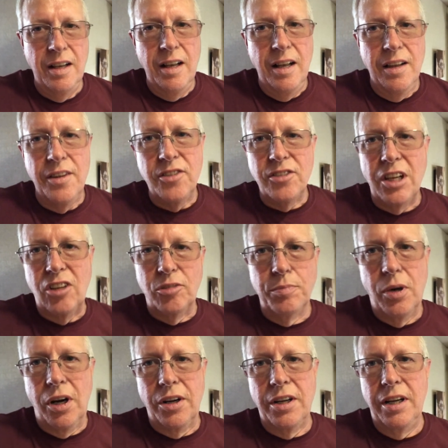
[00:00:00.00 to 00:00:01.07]
This next
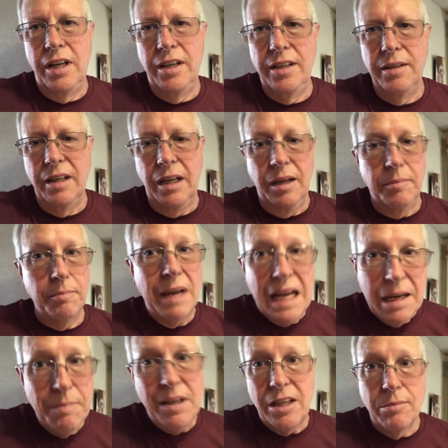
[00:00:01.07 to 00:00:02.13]
part
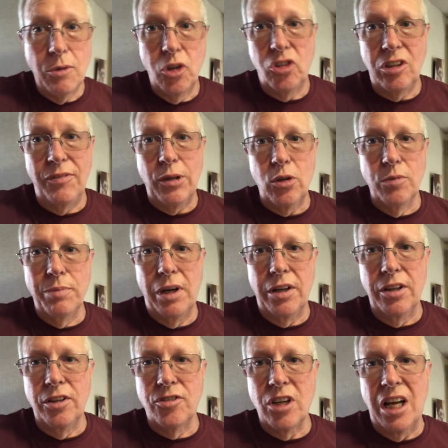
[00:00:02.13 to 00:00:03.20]
may be the most difficult part of
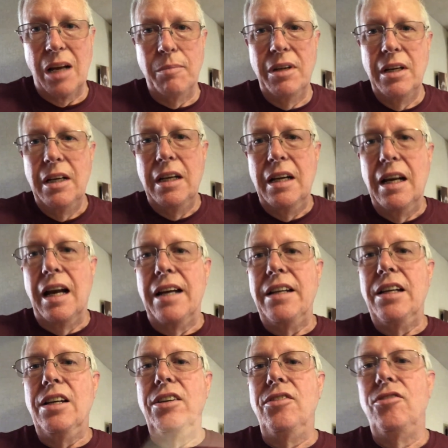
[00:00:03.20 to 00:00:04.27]
the job. I
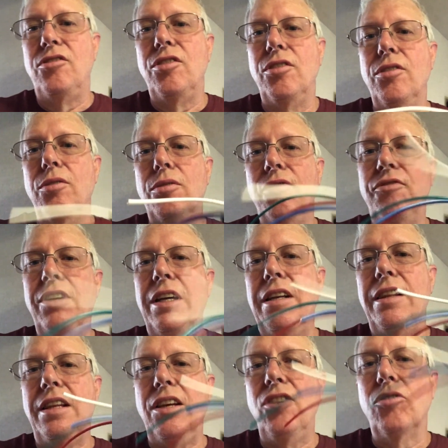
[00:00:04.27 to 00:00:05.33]
need to
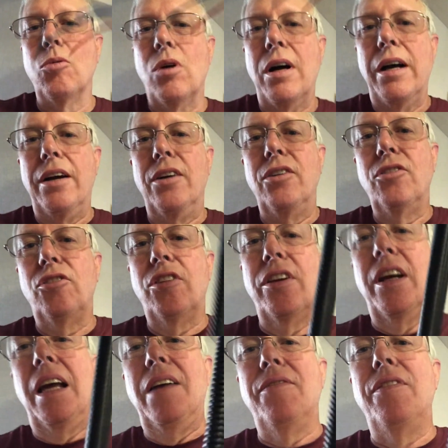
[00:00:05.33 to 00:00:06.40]
feed these wires that
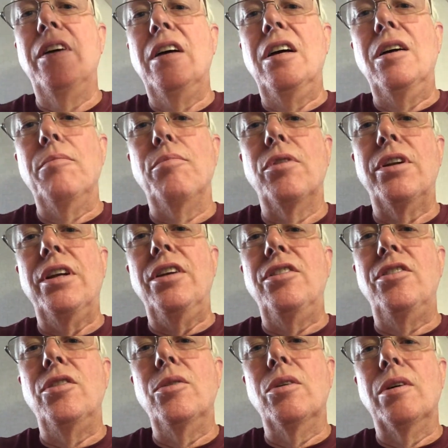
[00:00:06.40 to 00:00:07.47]
I have put
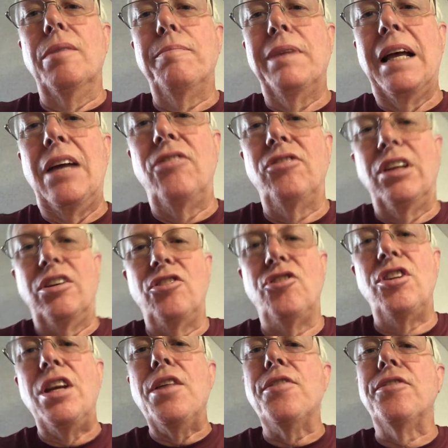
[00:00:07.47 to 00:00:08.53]
into a plastic
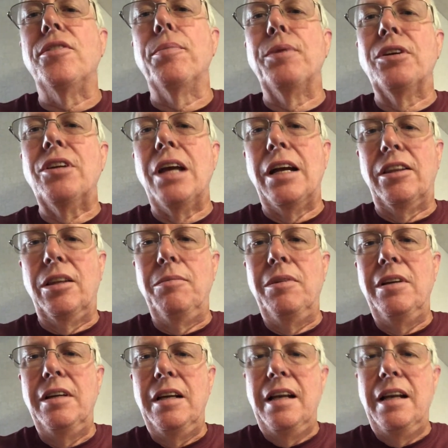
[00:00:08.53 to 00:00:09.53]
sheath to protect them.